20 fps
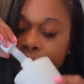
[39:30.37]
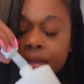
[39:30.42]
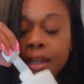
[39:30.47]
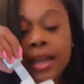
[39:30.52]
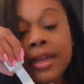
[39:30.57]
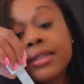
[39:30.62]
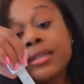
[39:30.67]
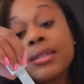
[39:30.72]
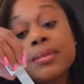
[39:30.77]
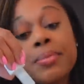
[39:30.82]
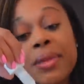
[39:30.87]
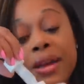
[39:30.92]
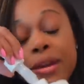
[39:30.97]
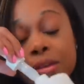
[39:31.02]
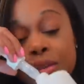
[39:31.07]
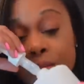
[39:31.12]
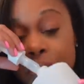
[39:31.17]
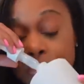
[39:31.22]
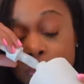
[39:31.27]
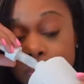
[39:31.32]
it
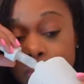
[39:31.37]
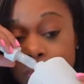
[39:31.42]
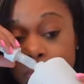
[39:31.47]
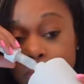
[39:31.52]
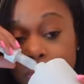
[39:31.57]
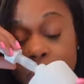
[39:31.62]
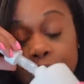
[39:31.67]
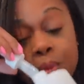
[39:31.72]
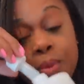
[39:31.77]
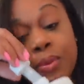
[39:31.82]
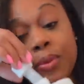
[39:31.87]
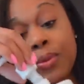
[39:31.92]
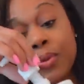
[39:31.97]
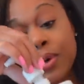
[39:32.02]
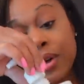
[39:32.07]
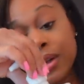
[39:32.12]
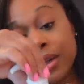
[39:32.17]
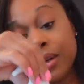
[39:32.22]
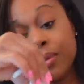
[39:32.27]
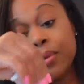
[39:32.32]
smells
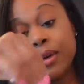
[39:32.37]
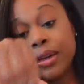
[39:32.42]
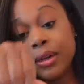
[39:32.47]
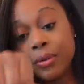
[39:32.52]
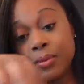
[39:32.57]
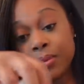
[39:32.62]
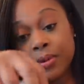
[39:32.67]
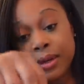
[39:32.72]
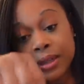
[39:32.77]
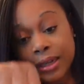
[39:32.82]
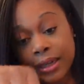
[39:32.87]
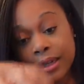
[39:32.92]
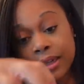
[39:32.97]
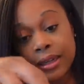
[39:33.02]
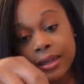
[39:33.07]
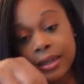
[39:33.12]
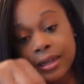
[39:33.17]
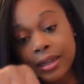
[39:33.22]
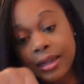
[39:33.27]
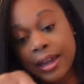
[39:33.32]
really, really, really
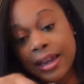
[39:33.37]
good.